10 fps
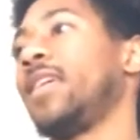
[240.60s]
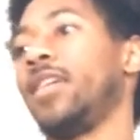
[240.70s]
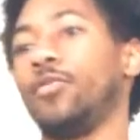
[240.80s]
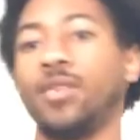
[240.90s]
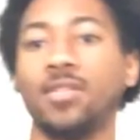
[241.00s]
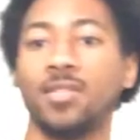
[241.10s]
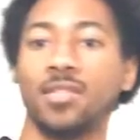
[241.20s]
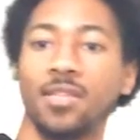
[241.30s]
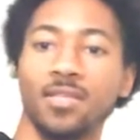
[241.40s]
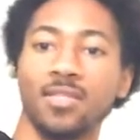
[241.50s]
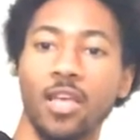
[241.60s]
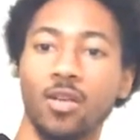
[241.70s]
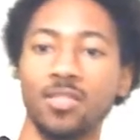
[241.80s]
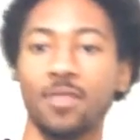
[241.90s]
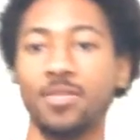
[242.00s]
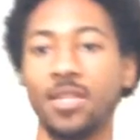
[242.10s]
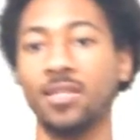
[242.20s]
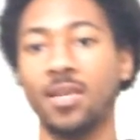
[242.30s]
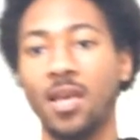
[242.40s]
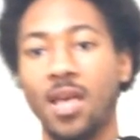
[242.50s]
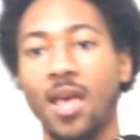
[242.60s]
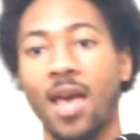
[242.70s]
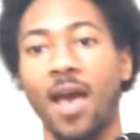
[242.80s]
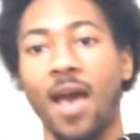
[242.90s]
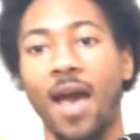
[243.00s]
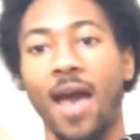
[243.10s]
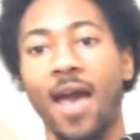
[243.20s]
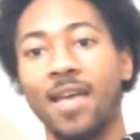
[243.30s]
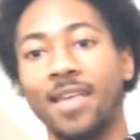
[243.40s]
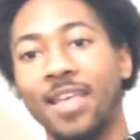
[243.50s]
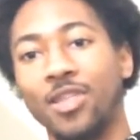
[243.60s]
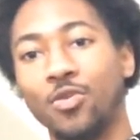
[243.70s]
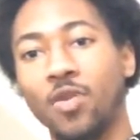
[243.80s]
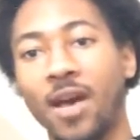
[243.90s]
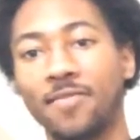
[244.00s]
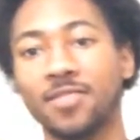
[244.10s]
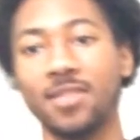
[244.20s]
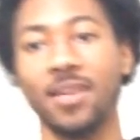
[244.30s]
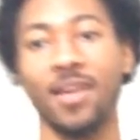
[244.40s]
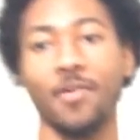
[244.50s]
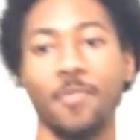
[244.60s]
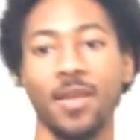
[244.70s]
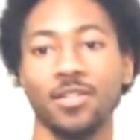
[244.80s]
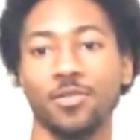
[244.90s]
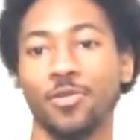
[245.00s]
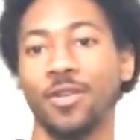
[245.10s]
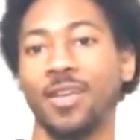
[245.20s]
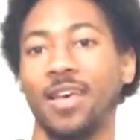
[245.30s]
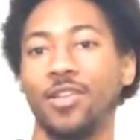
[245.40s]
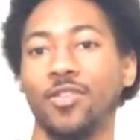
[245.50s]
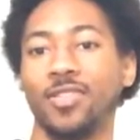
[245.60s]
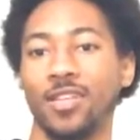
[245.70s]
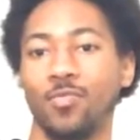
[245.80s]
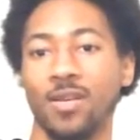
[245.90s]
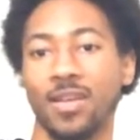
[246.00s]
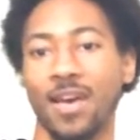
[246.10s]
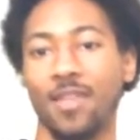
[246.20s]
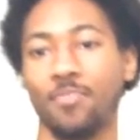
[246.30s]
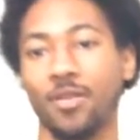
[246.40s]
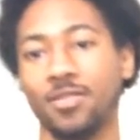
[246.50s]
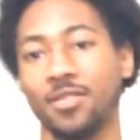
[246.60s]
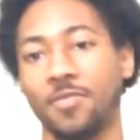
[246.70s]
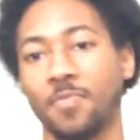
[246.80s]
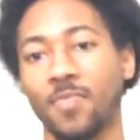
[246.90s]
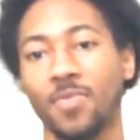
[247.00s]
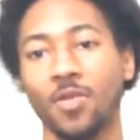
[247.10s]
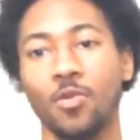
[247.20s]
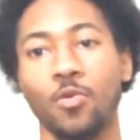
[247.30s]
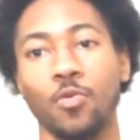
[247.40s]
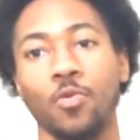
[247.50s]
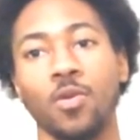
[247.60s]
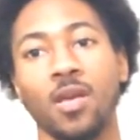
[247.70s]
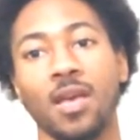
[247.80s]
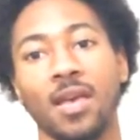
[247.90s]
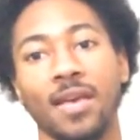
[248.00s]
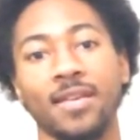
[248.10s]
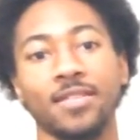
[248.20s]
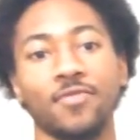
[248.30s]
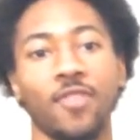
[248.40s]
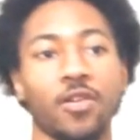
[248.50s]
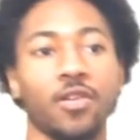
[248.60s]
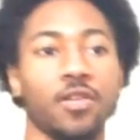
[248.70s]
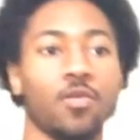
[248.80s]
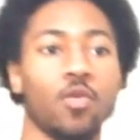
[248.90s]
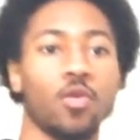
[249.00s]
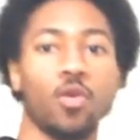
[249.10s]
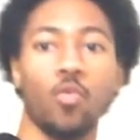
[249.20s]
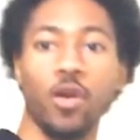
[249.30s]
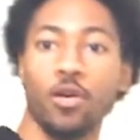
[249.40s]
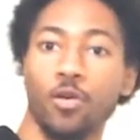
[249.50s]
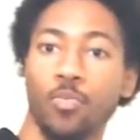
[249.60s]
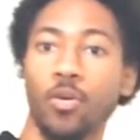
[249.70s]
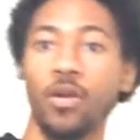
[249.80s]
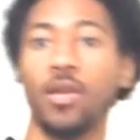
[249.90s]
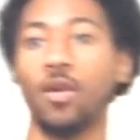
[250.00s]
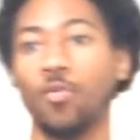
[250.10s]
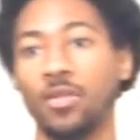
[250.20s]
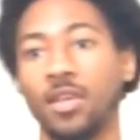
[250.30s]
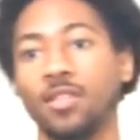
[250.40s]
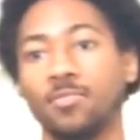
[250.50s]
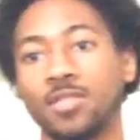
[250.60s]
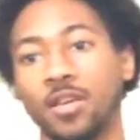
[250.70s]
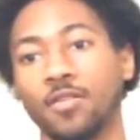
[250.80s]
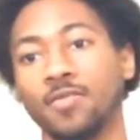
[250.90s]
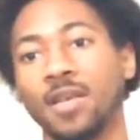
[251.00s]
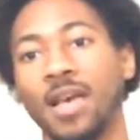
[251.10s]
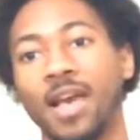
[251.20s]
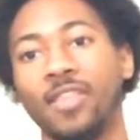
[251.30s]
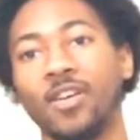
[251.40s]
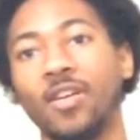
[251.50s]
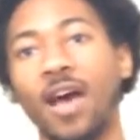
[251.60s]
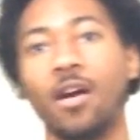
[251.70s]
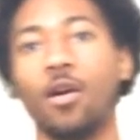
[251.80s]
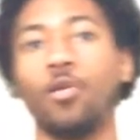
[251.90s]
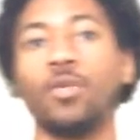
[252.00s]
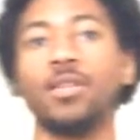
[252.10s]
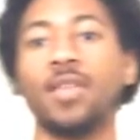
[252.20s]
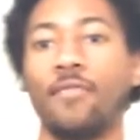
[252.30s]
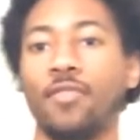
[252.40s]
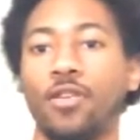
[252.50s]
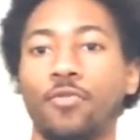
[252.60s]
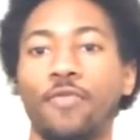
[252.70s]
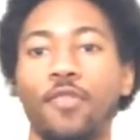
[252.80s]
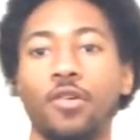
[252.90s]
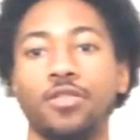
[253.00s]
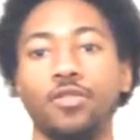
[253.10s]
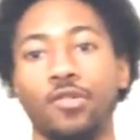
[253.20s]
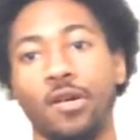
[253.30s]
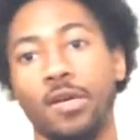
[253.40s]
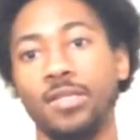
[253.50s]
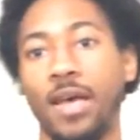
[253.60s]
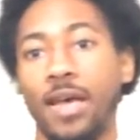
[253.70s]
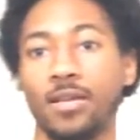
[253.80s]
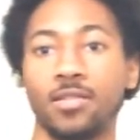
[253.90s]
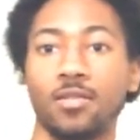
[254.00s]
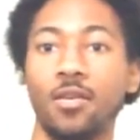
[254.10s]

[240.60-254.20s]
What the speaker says: anyways, to stay on subject, you have to make sure that you're dealing with a kind of person who is very well put within themselves, and they're not always having to refer to a text